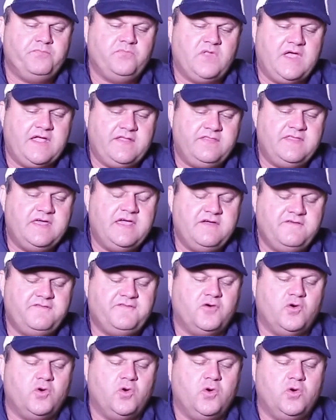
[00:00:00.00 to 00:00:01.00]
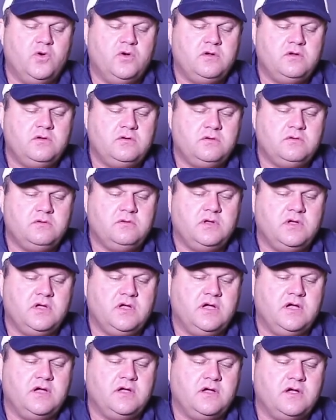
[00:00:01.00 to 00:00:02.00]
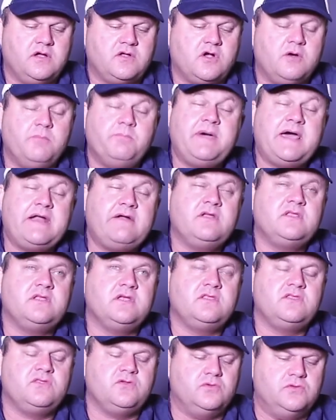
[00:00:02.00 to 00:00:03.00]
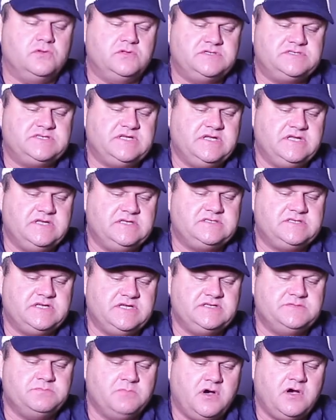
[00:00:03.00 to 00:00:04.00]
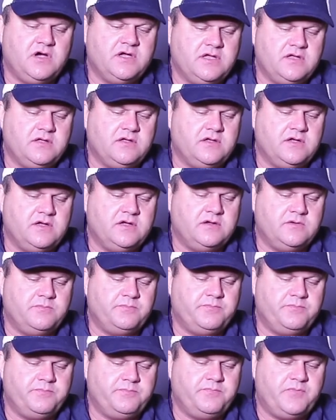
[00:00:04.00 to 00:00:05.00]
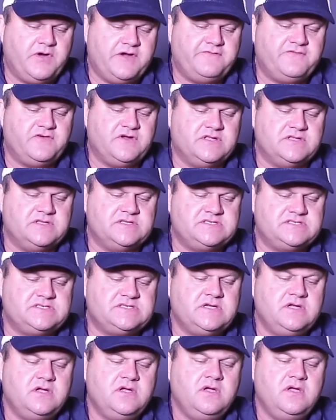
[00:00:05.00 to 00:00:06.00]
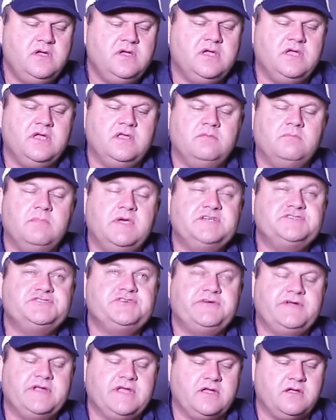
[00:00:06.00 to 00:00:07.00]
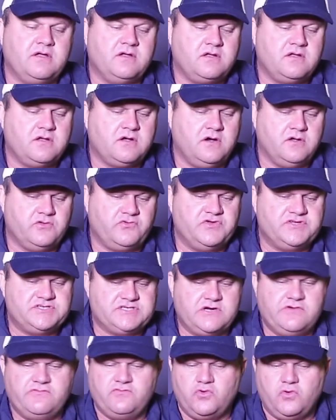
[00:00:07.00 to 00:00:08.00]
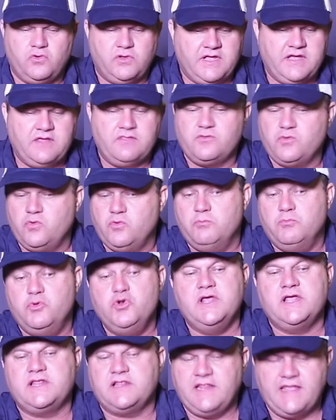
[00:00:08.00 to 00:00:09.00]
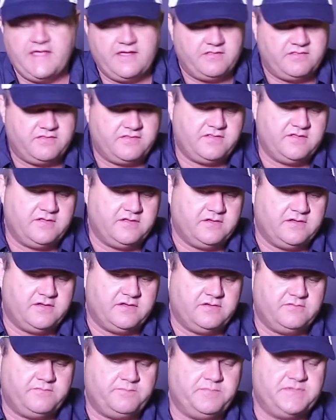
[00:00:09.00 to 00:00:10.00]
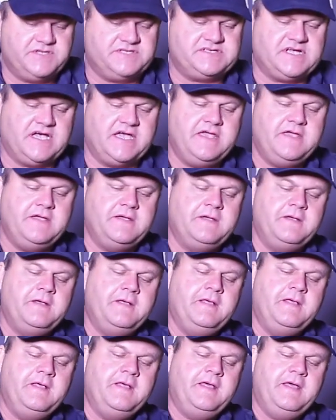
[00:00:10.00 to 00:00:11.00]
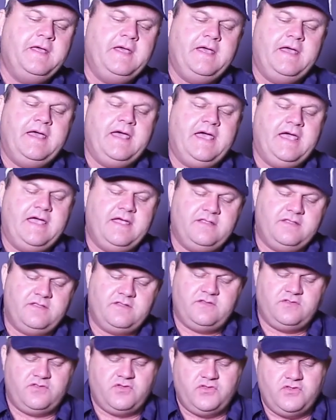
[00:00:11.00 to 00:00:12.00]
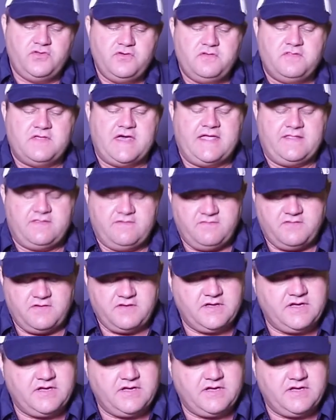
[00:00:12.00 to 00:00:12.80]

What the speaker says: and therefore comparator tools is my preference in measuring cartridge overall length or bullet length per se. And to do that,